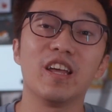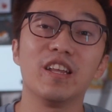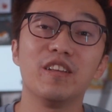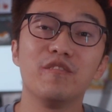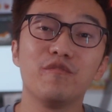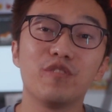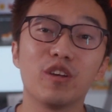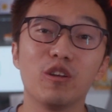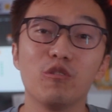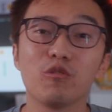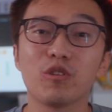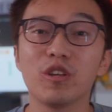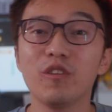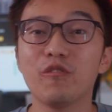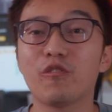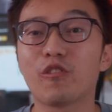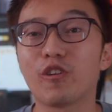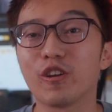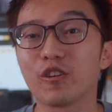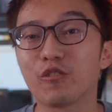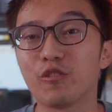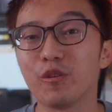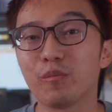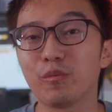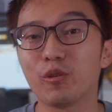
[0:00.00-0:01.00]
And if you're looking
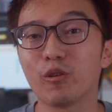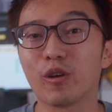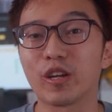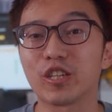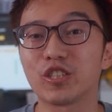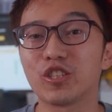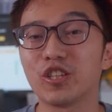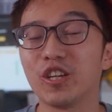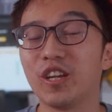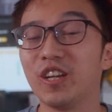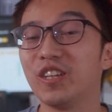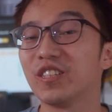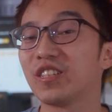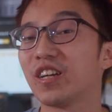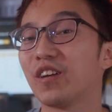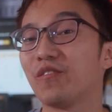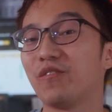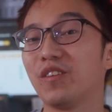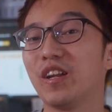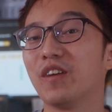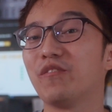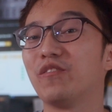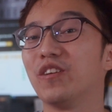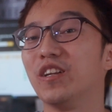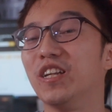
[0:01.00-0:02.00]
for a crypto exchange,
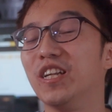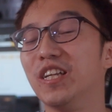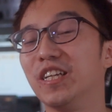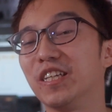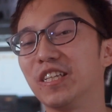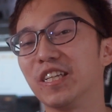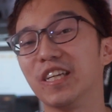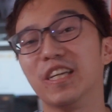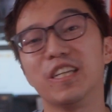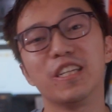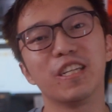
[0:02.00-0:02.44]
I've left a link